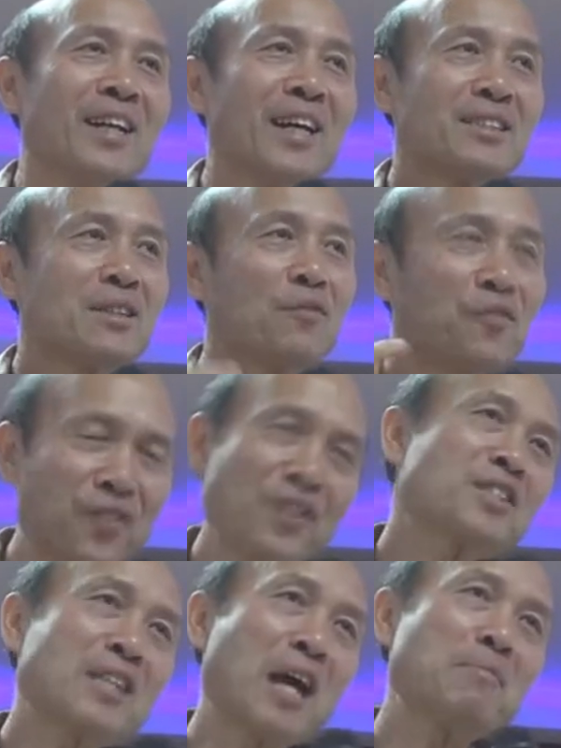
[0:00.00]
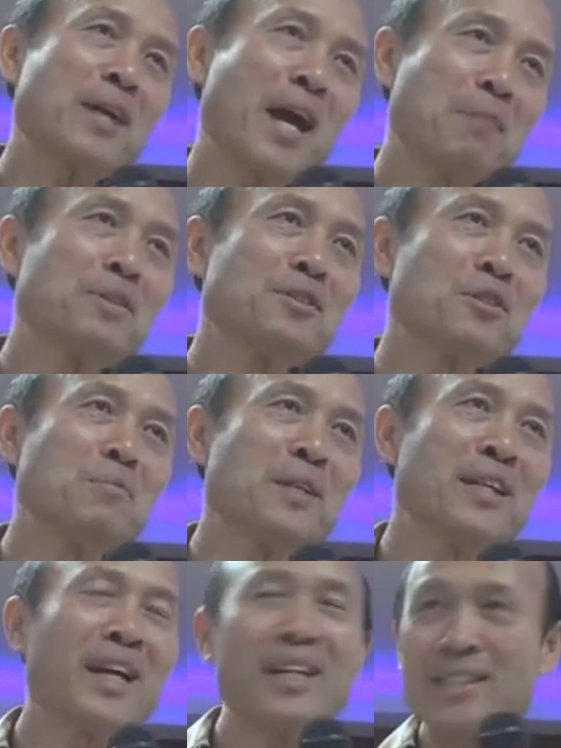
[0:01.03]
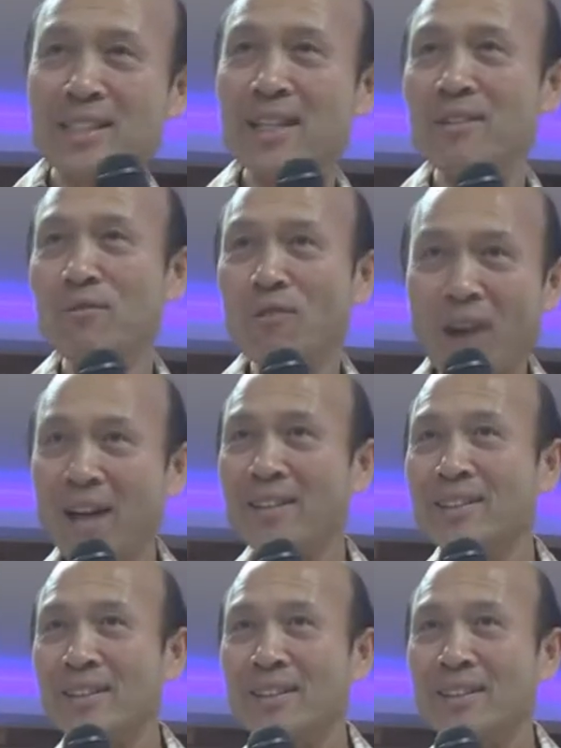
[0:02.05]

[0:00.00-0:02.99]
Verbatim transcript: It's the first time it happened to me. And I said, wow.